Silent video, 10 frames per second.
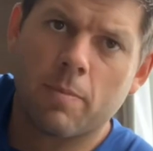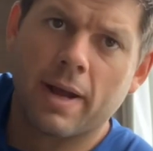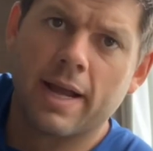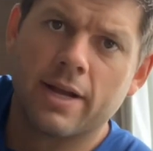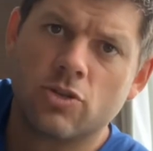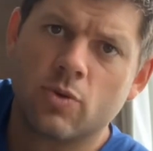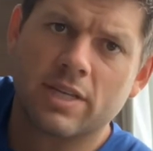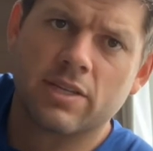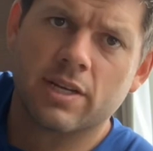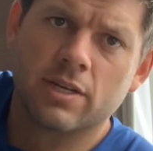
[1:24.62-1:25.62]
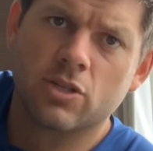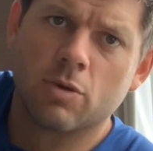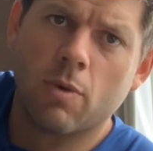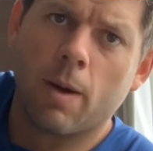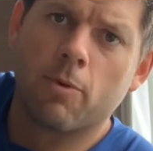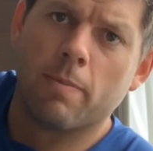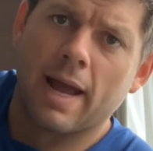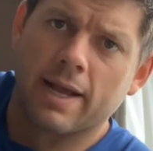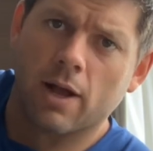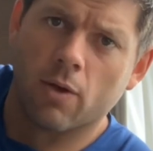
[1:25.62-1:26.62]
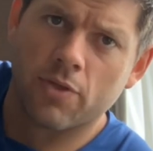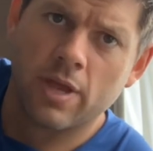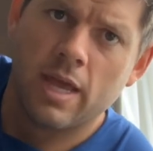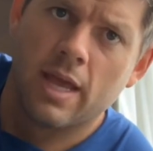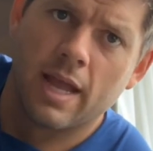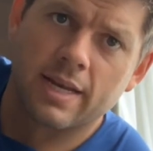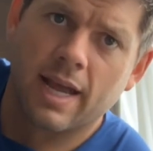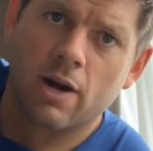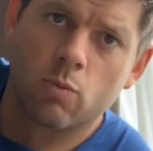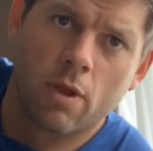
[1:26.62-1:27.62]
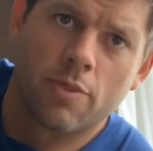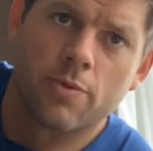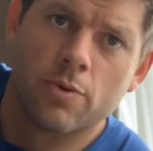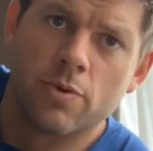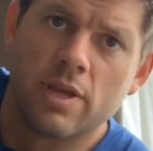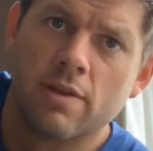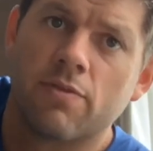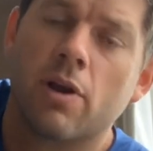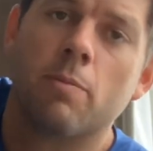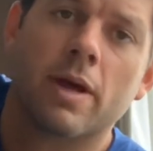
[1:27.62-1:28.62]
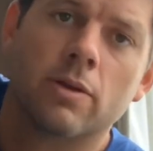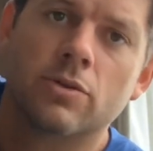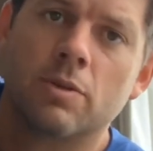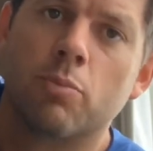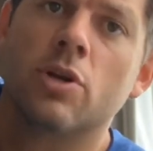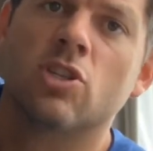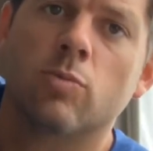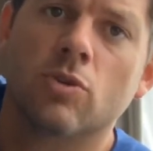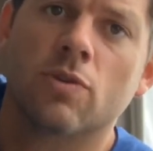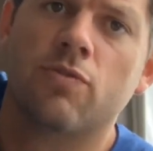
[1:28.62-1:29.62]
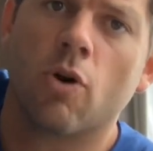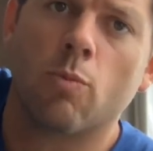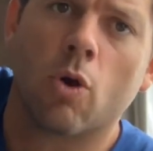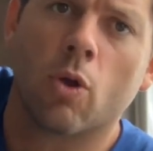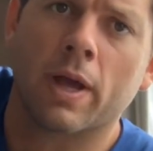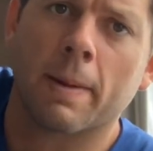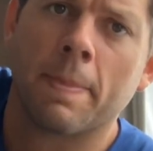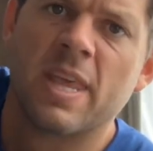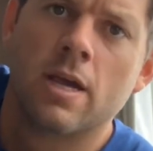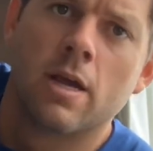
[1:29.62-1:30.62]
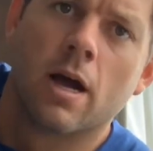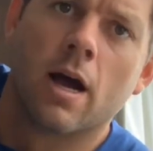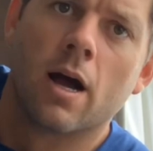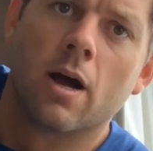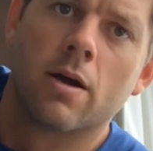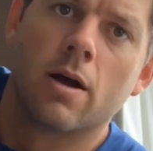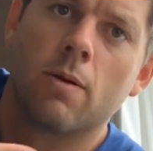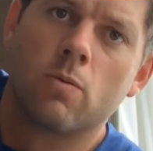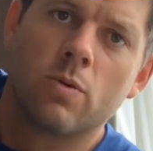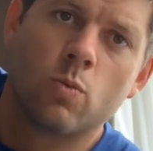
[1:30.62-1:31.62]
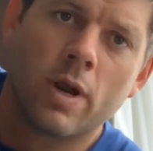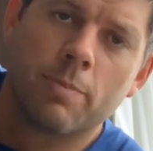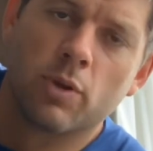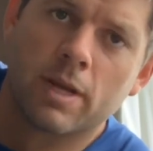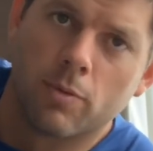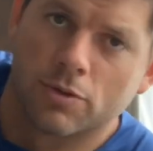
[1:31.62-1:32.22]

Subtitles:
by addressing some upper back health and kind of run through the fundamentals and principles of foam rolling when applicable